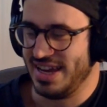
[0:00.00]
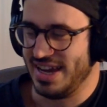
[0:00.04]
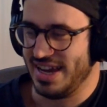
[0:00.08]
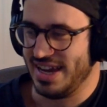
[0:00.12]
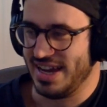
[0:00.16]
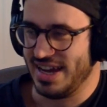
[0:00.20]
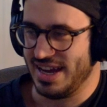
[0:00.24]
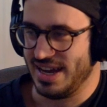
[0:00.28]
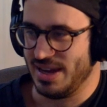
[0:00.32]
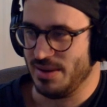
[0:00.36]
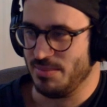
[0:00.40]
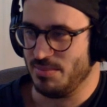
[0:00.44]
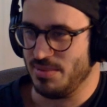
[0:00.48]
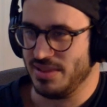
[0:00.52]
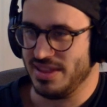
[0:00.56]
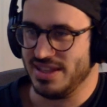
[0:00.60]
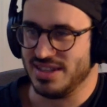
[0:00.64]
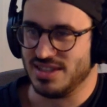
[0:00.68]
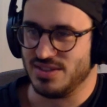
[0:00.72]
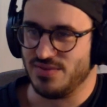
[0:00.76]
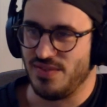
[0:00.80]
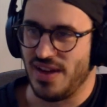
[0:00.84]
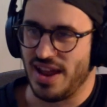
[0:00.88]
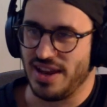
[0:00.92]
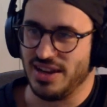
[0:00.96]
But
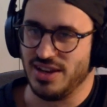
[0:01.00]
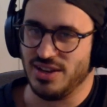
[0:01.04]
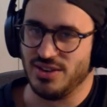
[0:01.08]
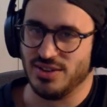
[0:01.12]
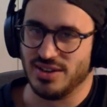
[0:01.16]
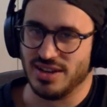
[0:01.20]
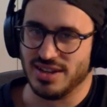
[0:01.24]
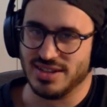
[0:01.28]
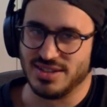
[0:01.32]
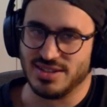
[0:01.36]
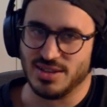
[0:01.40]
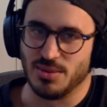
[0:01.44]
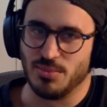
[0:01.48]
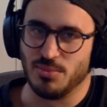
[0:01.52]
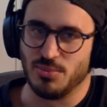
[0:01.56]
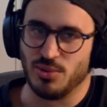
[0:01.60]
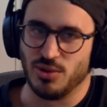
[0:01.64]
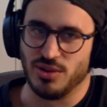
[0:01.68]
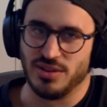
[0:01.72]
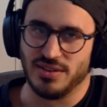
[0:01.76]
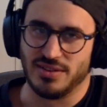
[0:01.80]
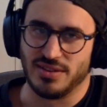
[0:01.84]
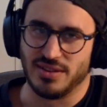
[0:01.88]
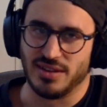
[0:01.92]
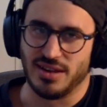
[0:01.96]
this venue at some
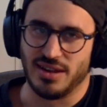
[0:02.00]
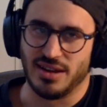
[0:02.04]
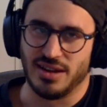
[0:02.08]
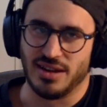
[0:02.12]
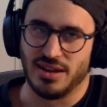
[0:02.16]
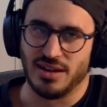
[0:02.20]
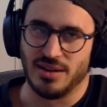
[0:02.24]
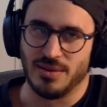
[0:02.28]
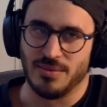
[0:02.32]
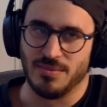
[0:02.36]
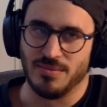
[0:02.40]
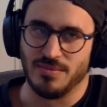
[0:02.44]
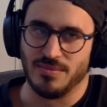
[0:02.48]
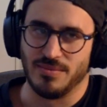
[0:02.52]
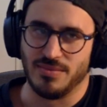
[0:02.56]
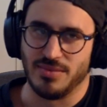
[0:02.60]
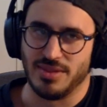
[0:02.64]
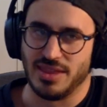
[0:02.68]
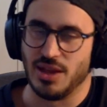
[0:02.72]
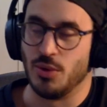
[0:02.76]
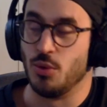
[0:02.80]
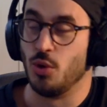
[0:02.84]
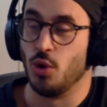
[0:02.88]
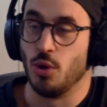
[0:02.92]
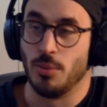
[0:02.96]
point,
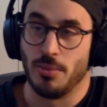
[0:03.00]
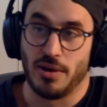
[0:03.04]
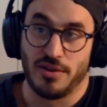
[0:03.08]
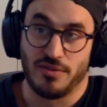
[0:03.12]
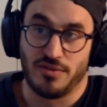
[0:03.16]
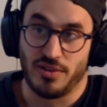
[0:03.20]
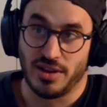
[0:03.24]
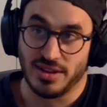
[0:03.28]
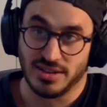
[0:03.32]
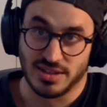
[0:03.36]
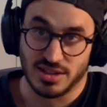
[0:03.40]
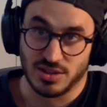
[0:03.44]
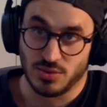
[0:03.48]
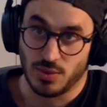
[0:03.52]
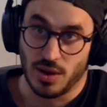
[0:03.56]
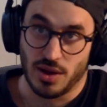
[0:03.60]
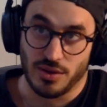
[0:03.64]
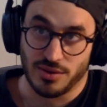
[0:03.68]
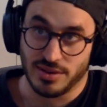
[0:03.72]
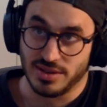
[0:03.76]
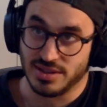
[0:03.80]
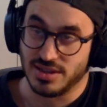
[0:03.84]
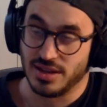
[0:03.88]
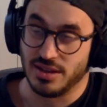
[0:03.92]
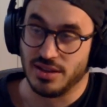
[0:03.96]
they were all my friends as
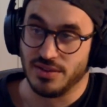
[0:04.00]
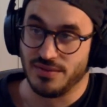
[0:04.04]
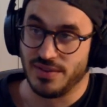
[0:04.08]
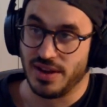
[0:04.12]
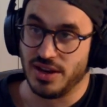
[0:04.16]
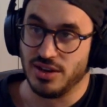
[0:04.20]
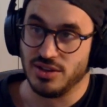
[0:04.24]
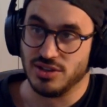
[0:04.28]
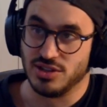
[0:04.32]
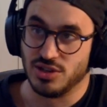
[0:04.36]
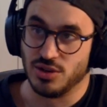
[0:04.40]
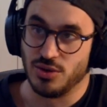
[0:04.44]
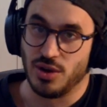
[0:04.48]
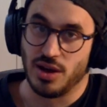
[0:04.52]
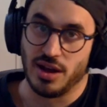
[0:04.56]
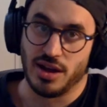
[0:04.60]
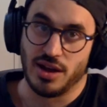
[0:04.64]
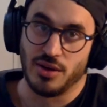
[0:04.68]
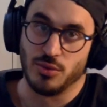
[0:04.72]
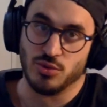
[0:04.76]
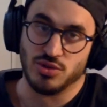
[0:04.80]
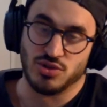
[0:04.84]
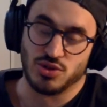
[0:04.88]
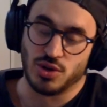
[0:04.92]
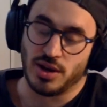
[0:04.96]
well inside the venue, so
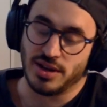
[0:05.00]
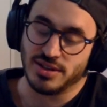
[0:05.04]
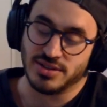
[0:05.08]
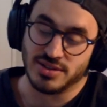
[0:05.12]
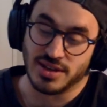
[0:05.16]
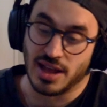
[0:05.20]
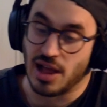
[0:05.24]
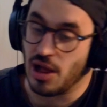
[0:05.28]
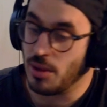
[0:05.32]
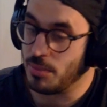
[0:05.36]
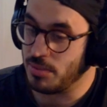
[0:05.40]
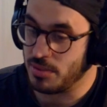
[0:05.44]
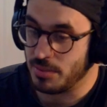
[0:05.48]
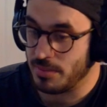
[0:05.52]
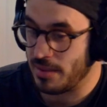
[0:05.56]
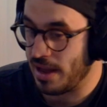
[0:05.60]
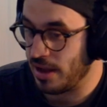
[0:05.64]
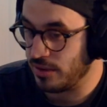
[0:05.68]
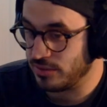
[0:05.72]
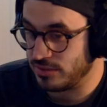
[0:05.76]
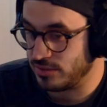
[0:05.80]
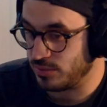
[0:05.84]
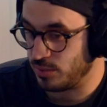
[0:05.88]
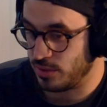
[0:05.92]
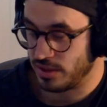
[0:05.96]
I was trying to help them
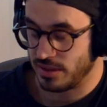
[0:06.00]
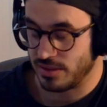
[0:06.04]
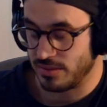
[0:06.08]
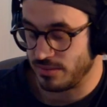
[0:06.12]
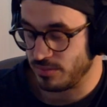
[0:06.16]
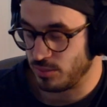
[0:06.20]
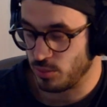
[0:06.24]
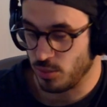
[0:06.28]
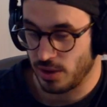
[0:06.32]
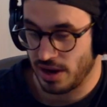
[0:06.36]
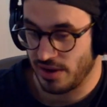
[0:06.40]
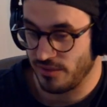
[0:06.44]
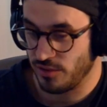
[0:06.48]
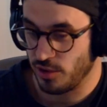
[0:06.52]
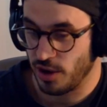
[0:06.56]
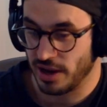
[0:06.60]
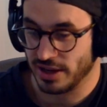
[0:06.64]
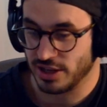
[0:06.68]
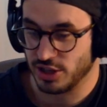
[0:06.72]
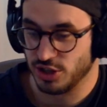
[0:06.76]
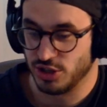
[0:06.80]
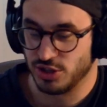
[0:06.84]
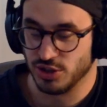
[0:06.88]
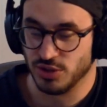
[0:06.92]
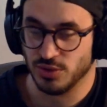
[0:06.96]
out with whatever I
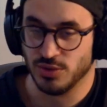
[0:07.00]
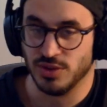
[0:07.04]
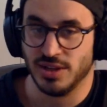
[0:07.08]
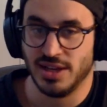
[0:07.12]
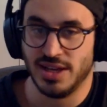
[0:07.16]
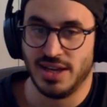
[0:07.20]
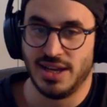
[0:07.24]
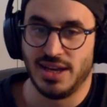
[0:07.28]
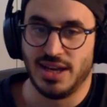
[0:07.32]
could do.